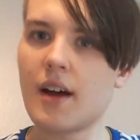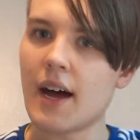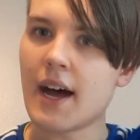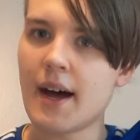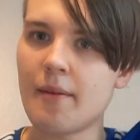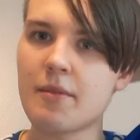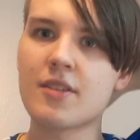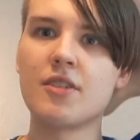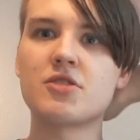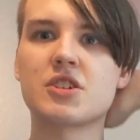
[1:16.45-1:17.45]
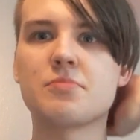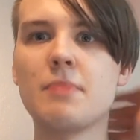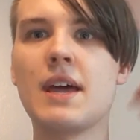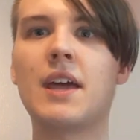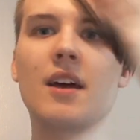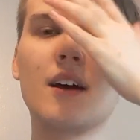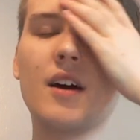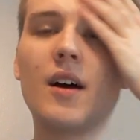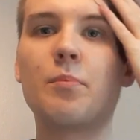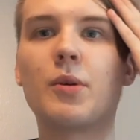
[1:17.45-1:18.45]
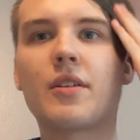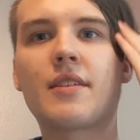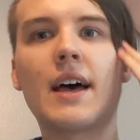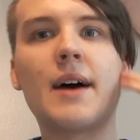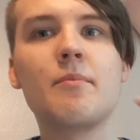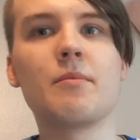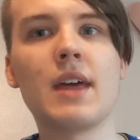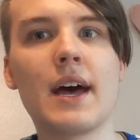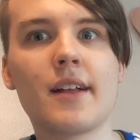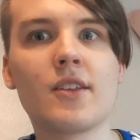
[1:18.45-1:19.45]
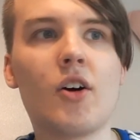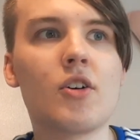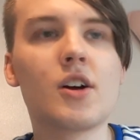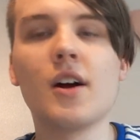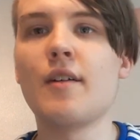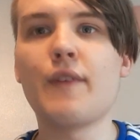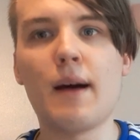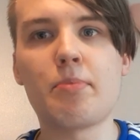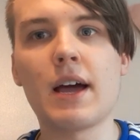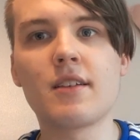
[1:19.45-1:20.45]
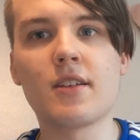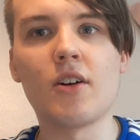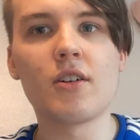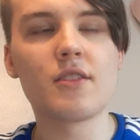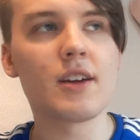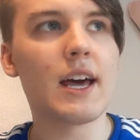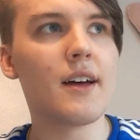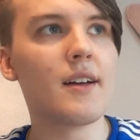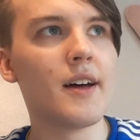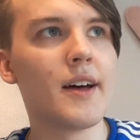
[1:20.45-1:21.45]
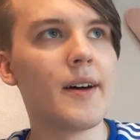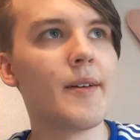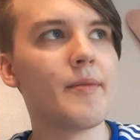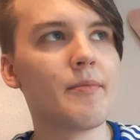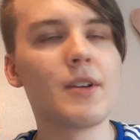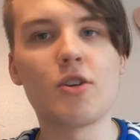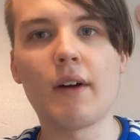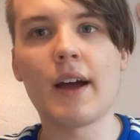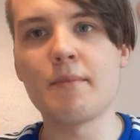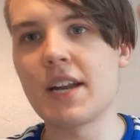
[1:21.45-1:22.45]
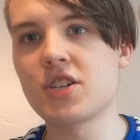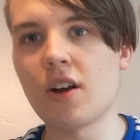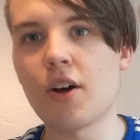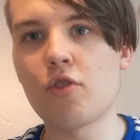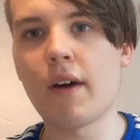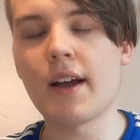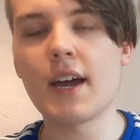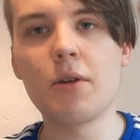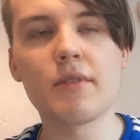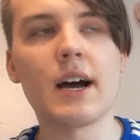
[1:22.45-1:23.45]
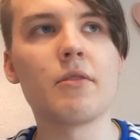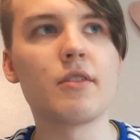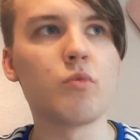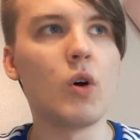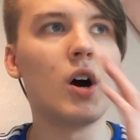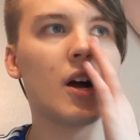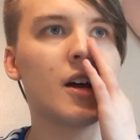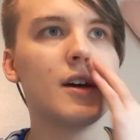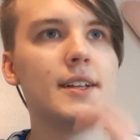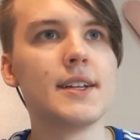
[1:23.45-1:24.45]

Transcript: It's not just me. But yeah, Dong, fair play to Dong to get a manager like Karanka. He was out of work.